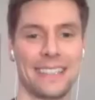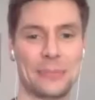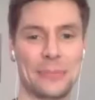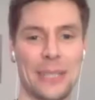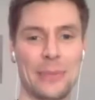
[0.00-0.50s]

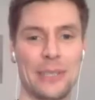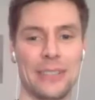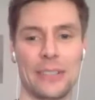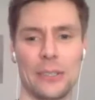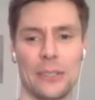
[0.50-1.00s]

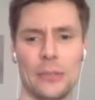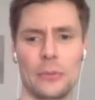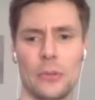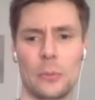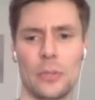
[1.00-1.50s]
maybe. So
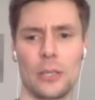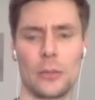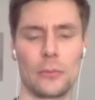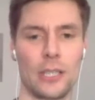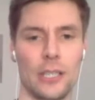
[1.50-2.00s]
speaking
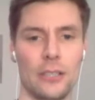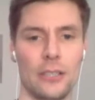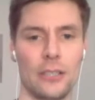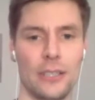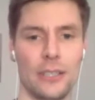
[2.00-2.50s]
of gear
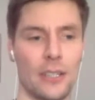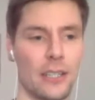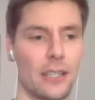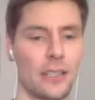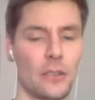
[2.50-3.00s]
and
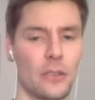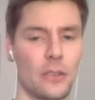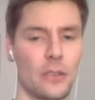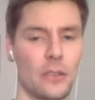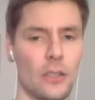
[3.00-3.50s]
size,
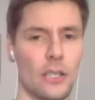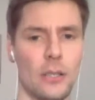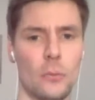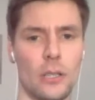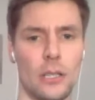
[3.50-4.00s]
I
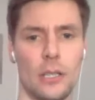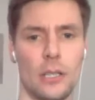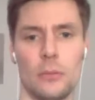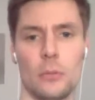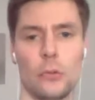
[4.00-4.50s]

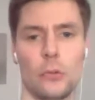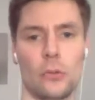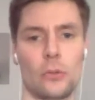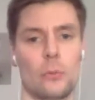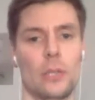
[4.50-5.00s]

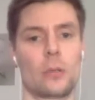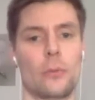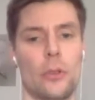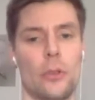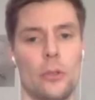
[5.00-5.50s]
use Micro
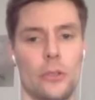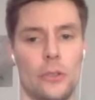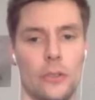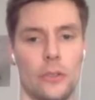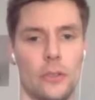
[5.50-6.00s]
Four Thirds
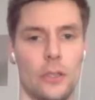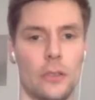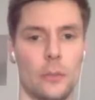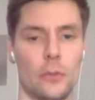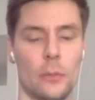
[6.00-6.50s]

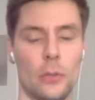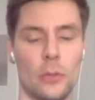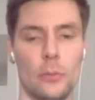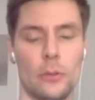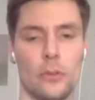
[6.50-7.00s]
system from
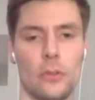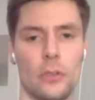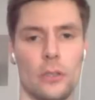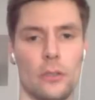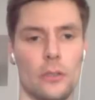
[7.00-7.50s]

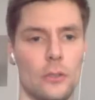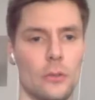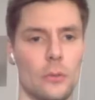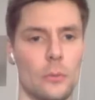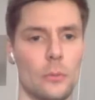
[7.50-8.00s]
Olympus.
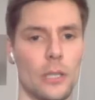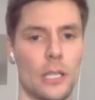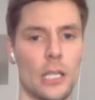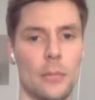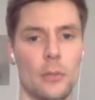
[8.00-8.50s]
So my
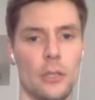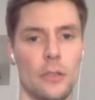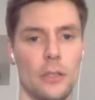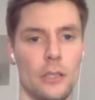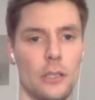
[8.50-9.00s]
camera is
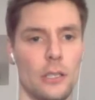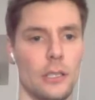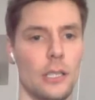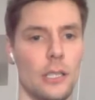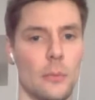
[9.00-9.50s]
an
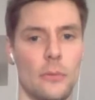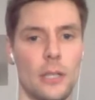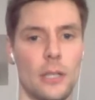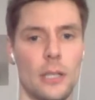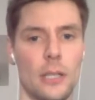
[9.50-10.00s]

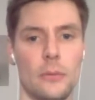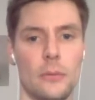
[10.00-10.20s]
EM5,